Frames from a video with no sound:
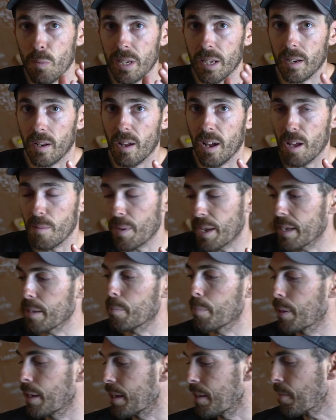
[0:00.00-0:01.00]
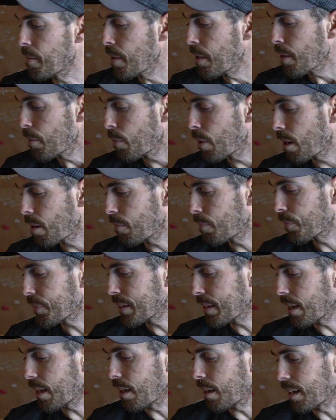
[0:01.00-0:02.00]
me climb 8B? Well,
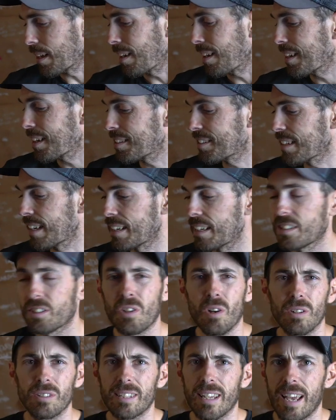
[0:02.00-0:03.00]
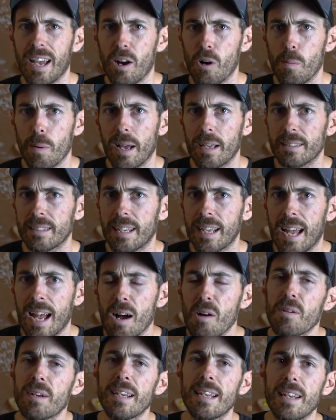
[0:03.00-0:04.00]
like I said, it's got to help, hasn't it?
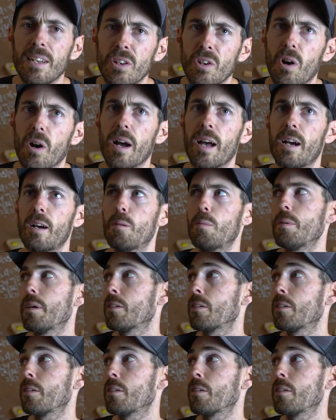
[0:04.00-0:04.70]
How can it not help